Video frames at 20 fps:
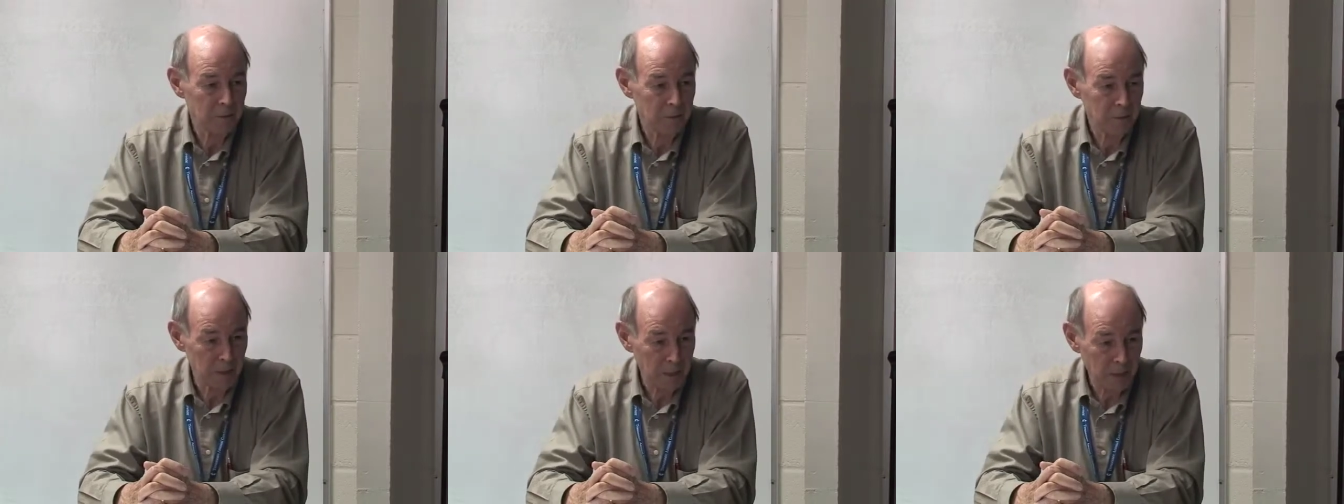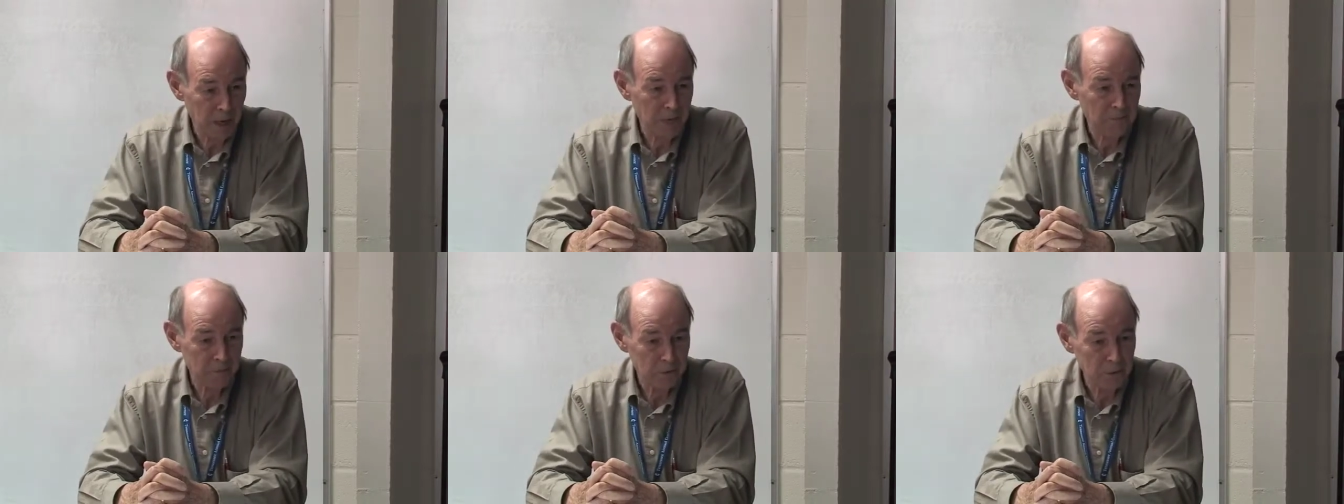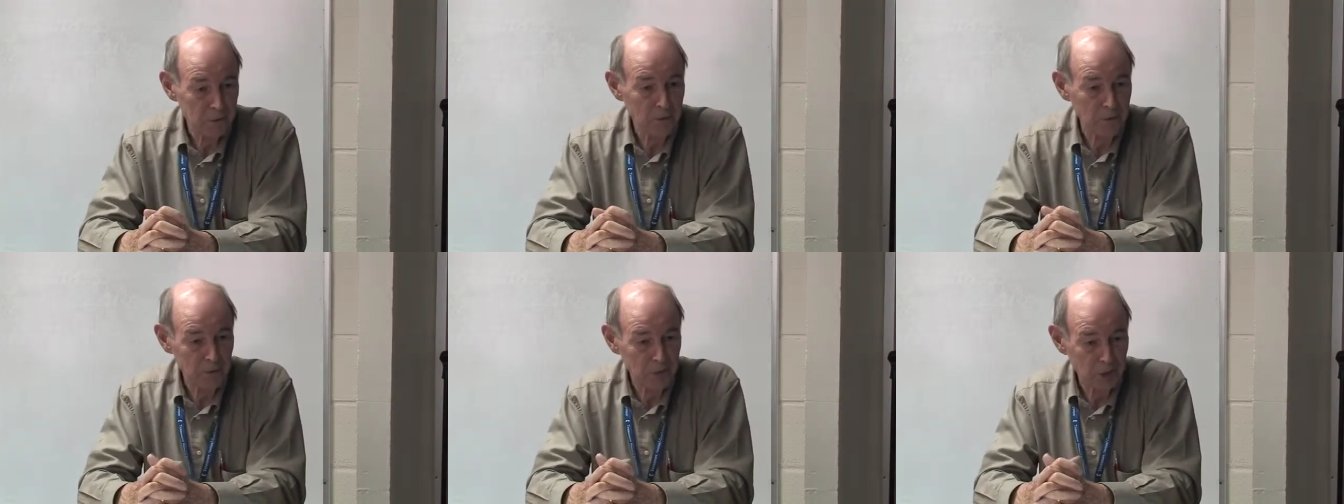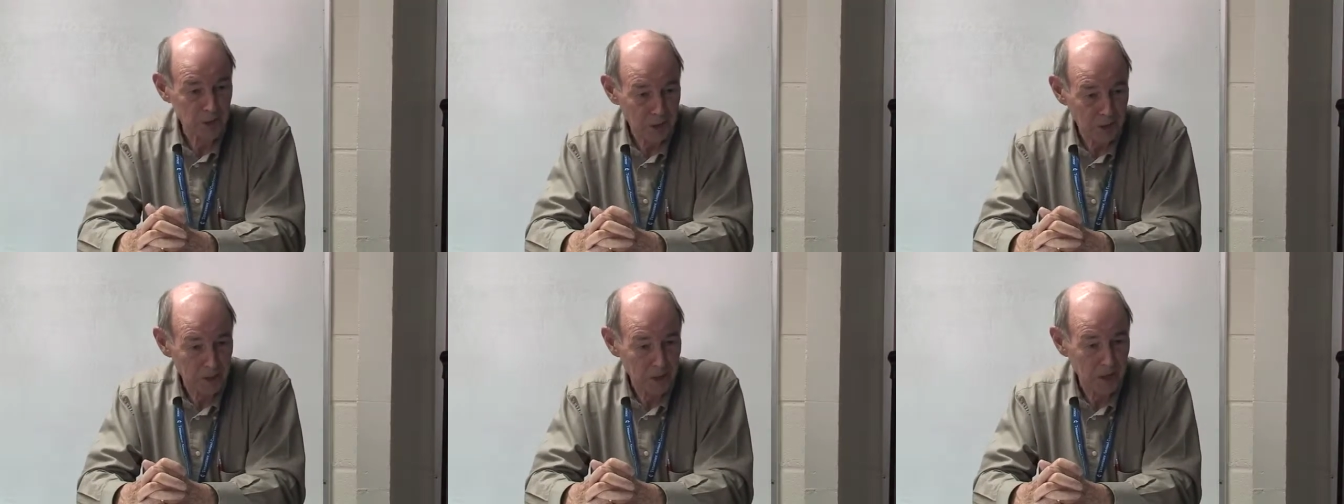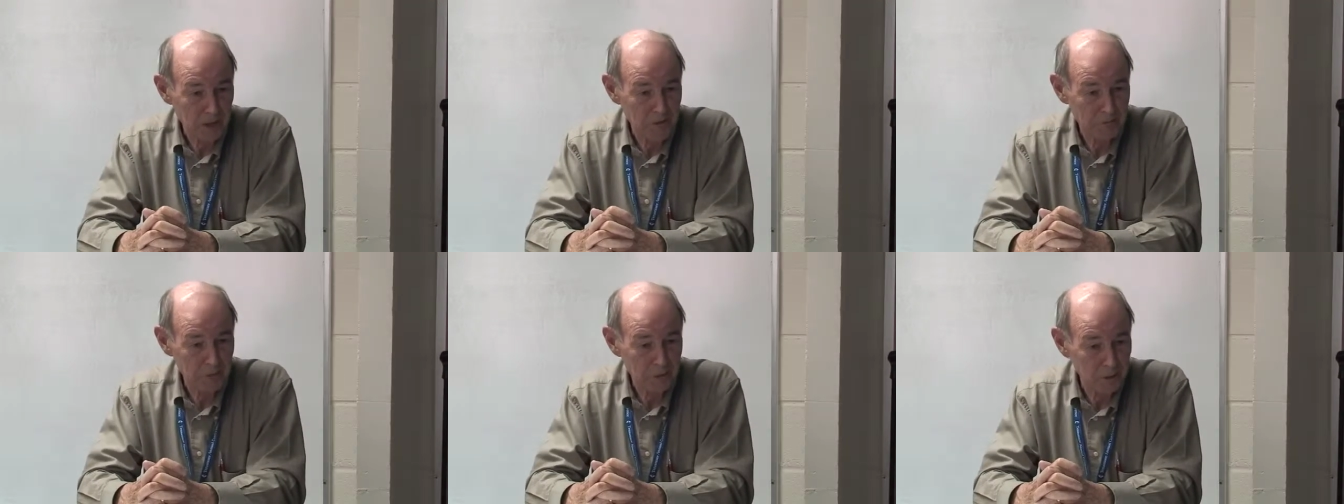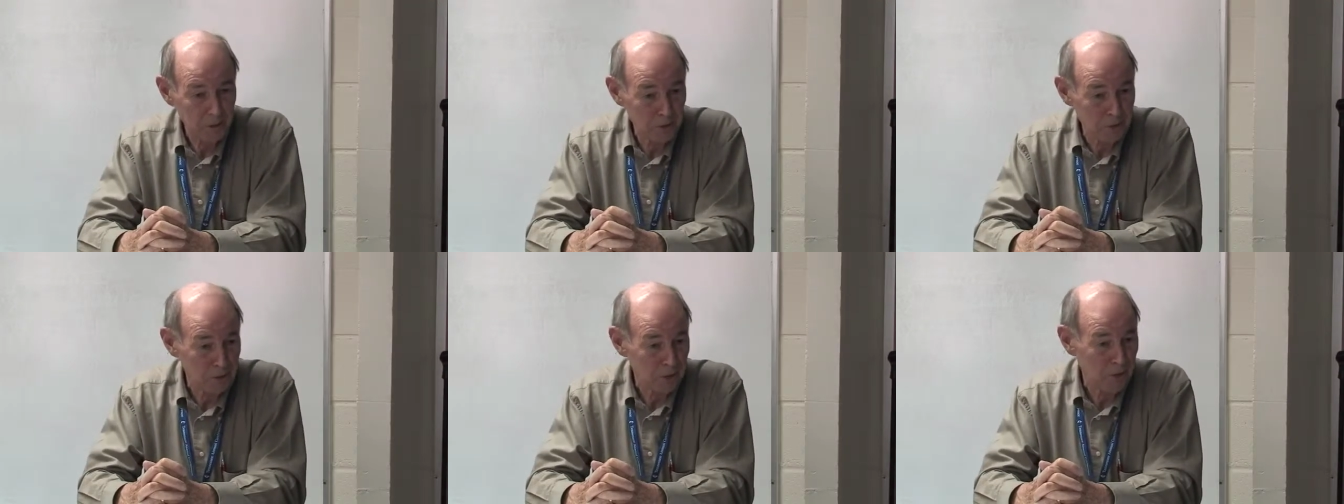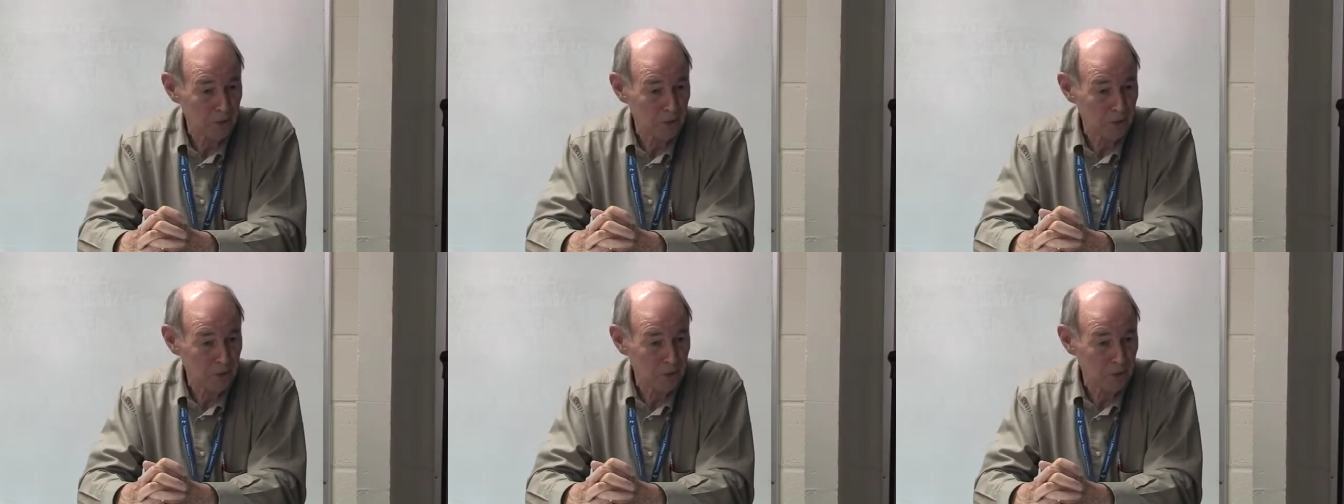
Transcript: mid afternoon, Sunday afternoon.